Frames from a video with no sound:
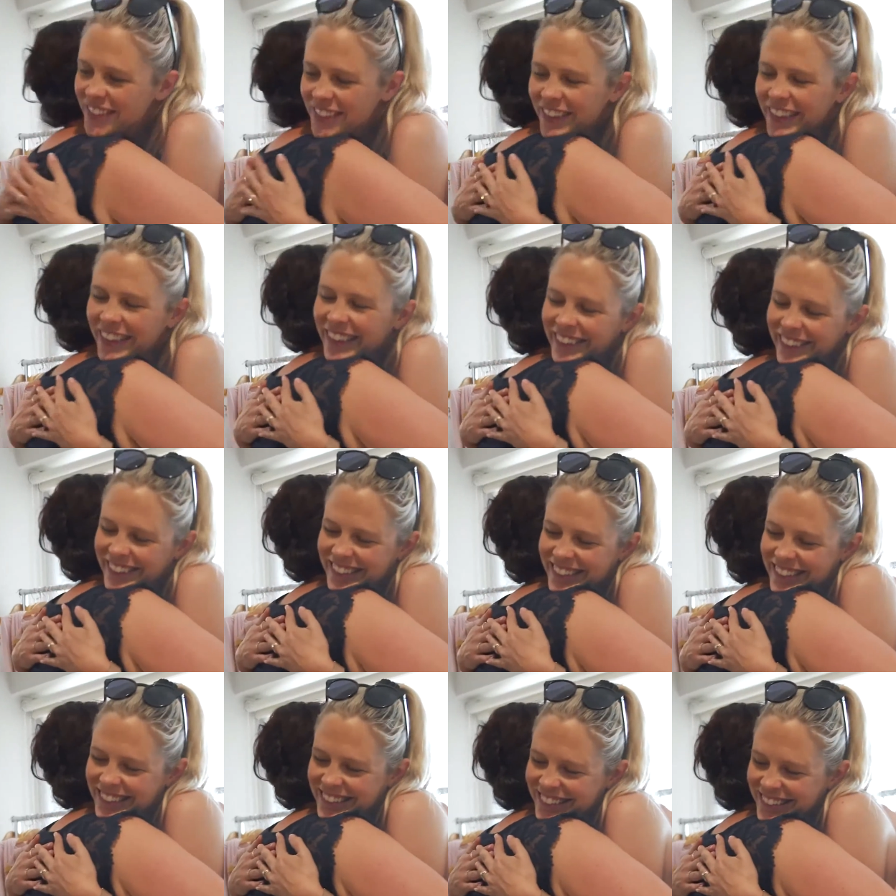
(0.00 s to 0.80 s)
and
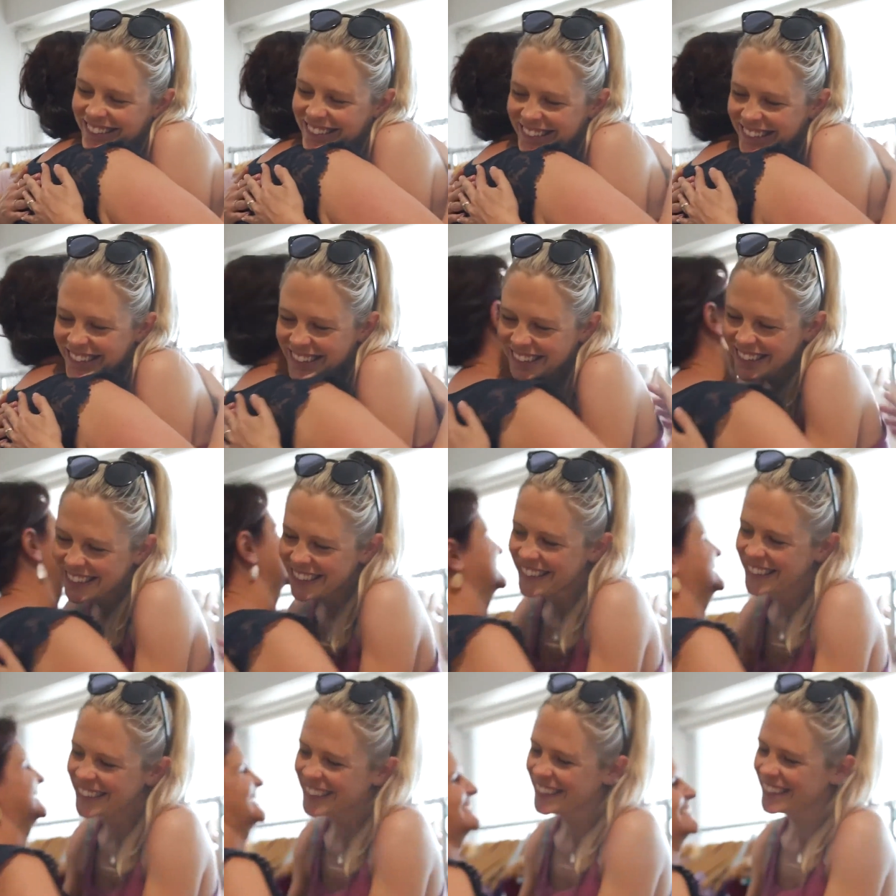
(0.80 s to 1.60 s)
record their child's
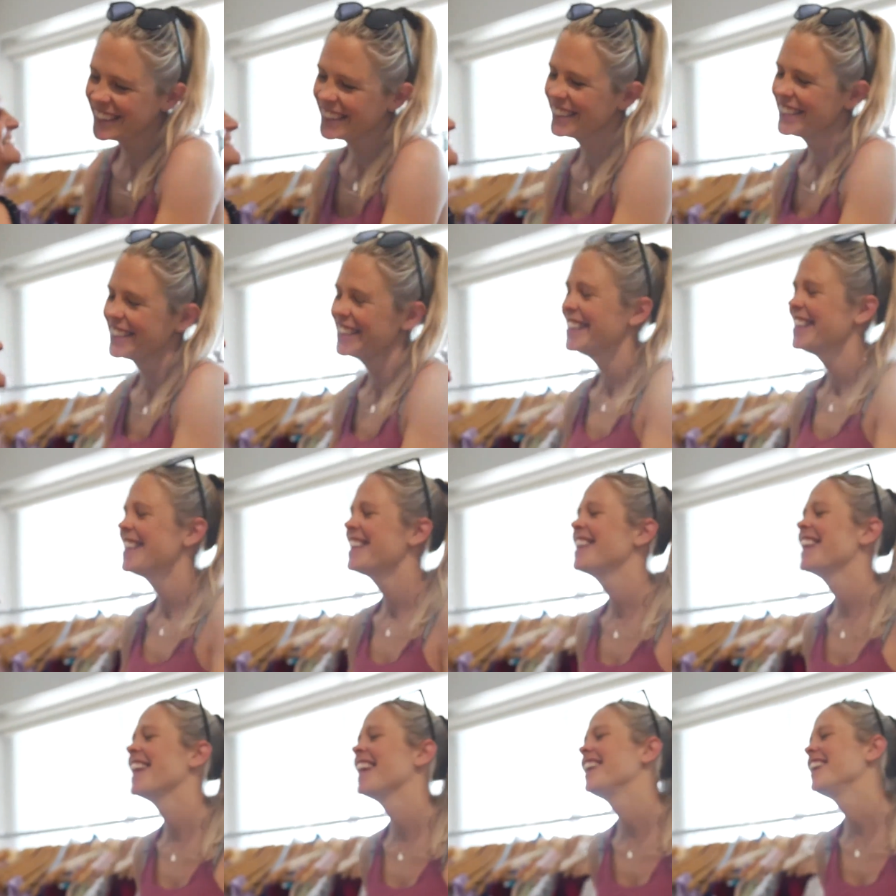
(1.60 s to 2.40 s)
special
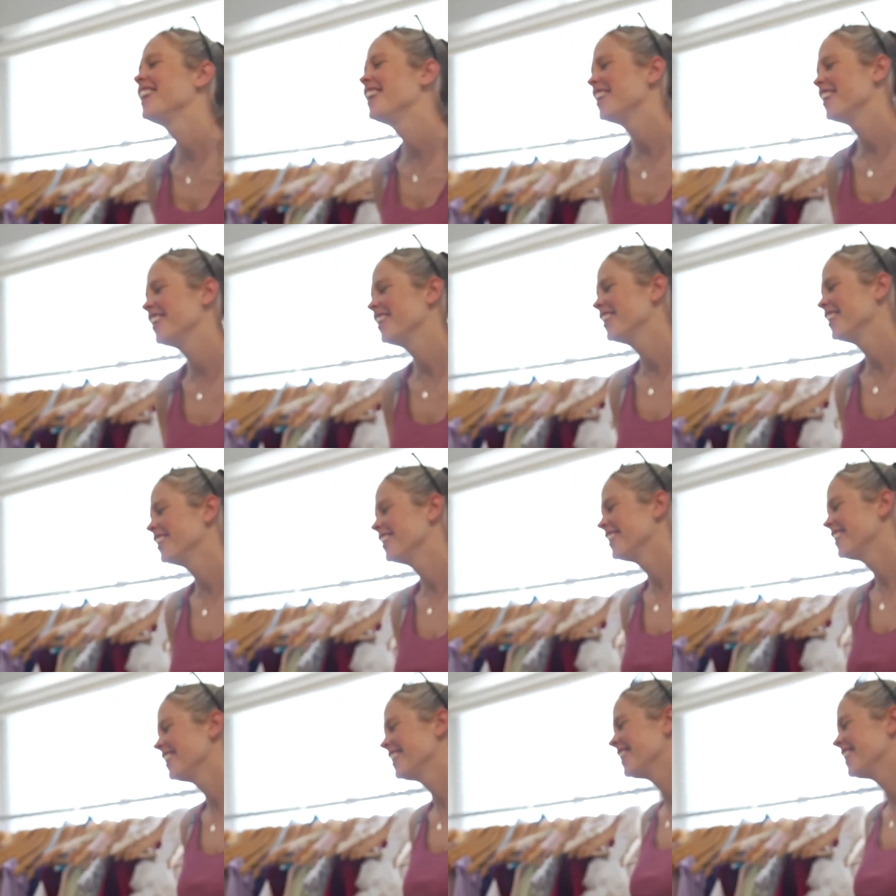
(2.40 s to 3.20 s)
moments. If